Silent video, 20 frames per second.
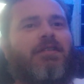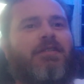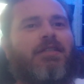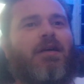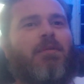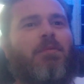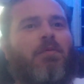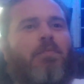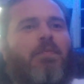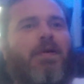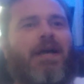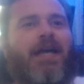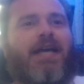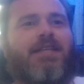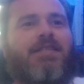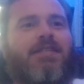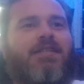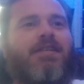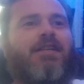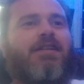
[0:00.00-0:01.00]
double
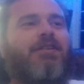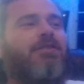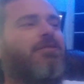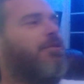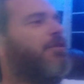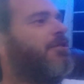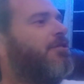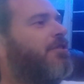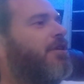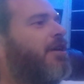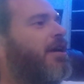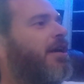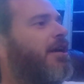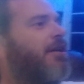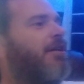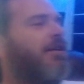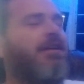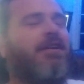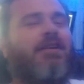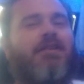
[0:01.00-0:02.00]
pass seed corn
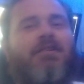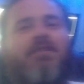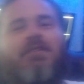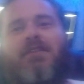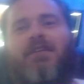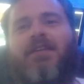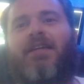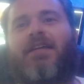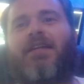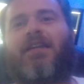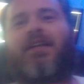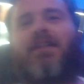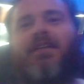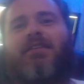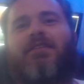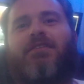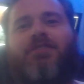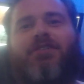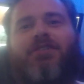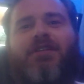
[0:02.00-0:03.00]
dryer here
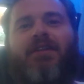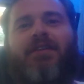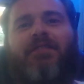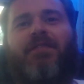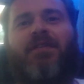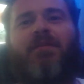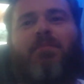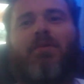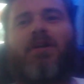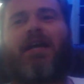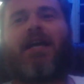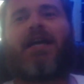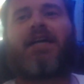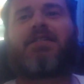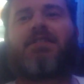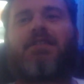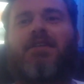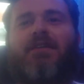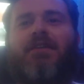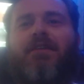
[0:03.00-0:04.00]
in Geneva,
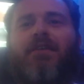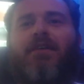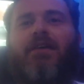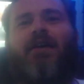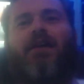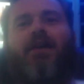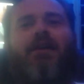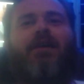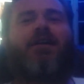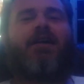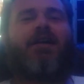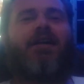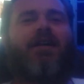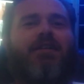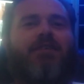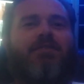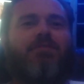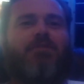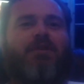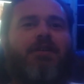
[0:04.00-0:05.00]
Nebraska. I
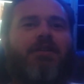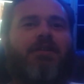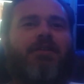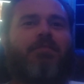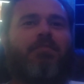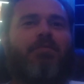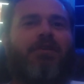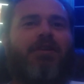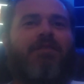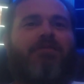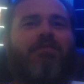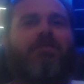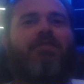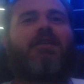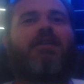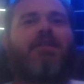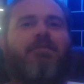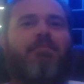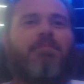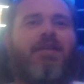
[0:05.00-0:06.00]
just wanted to
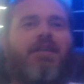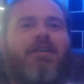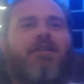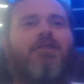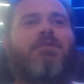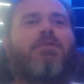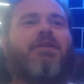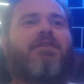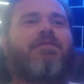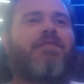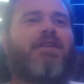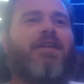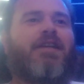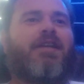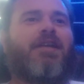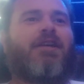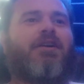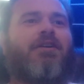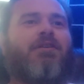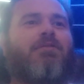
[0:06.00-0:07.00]
briefly make a quick
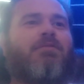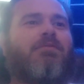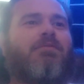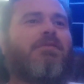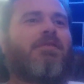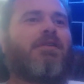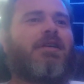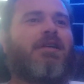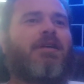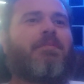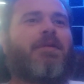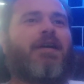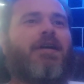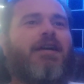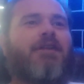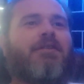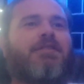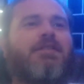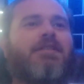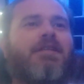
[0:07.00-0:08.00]
video
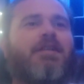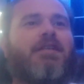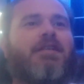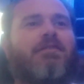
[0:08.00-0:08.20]
about